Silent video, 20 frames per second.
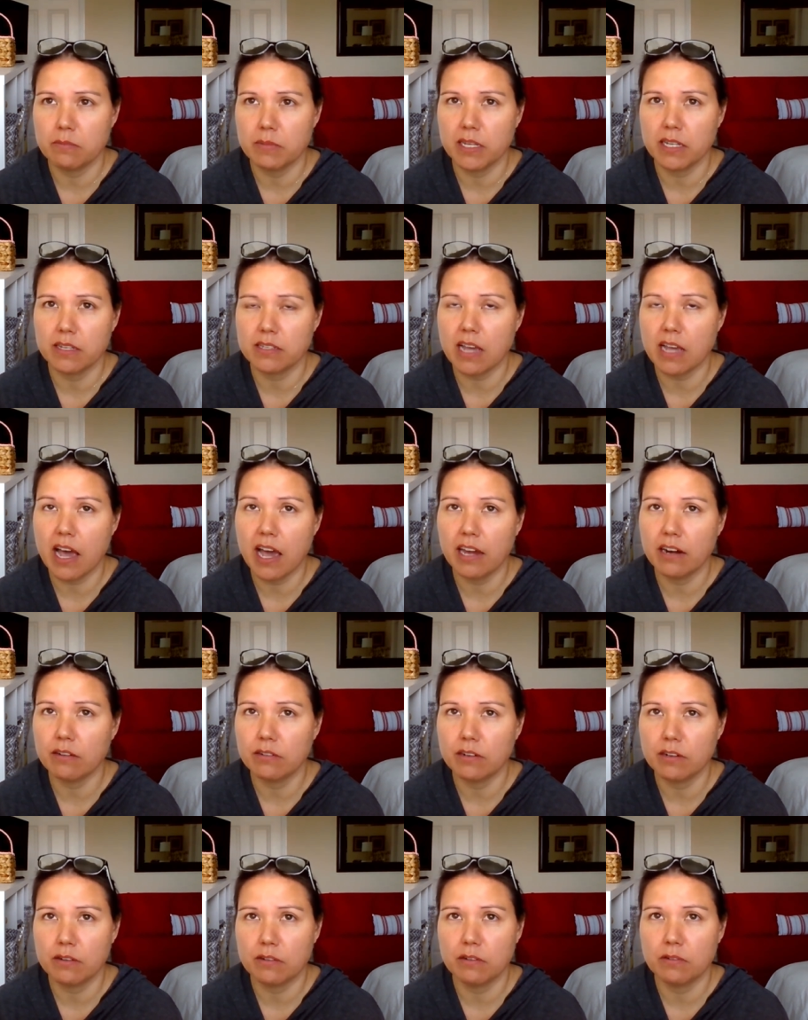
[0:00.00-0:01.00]
because I
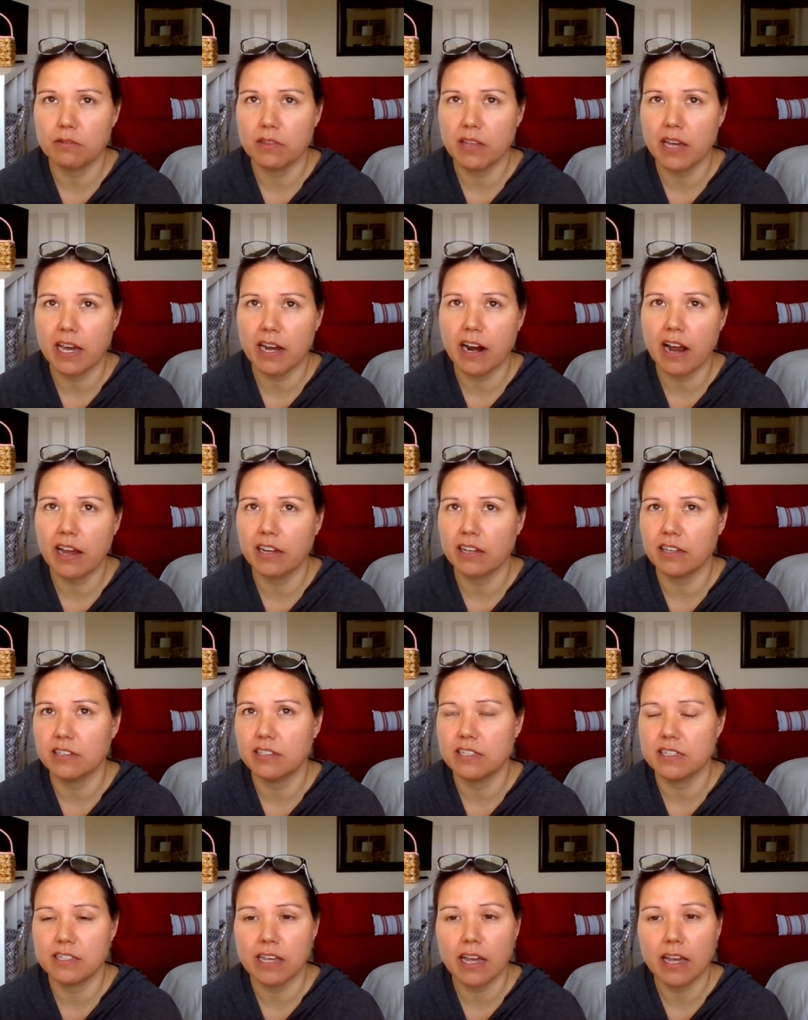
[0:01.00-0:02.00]
don't know that I could
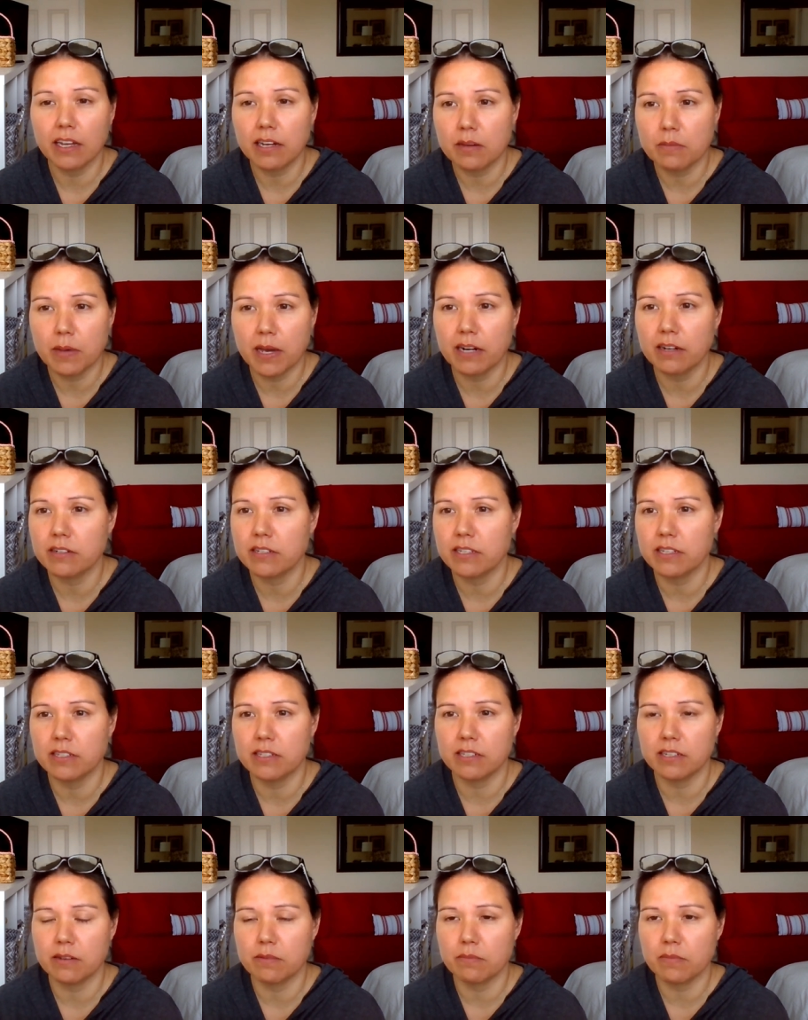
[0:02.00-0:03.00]
design a better
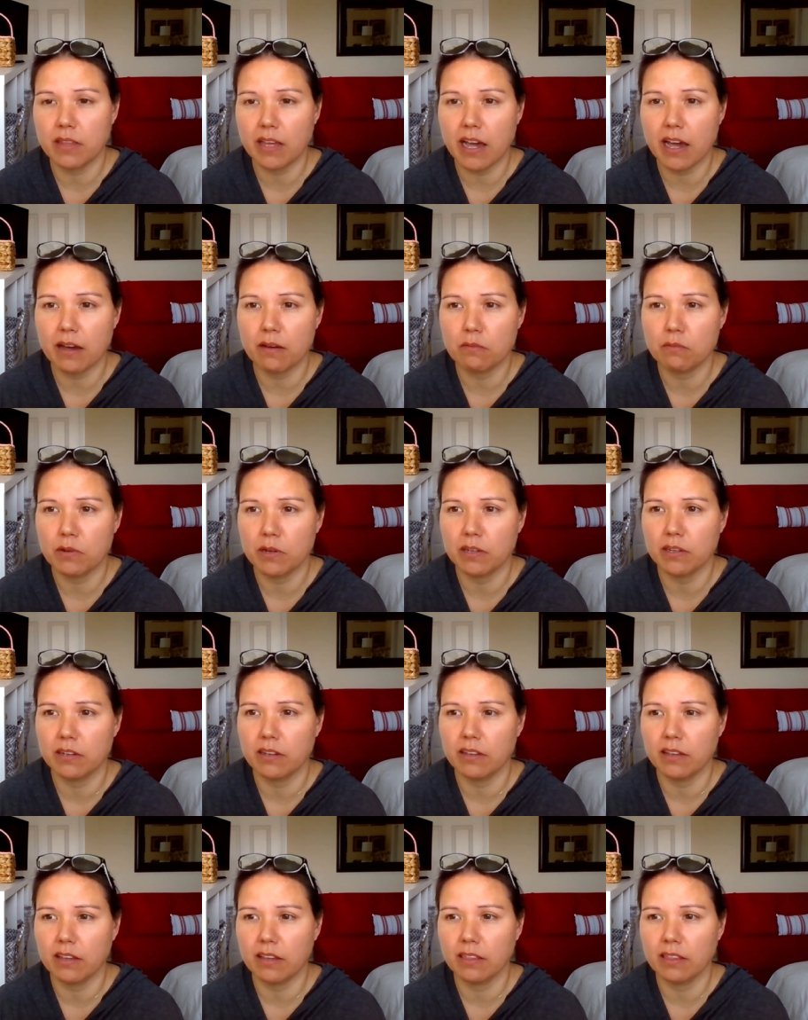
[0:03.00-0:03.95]
system that would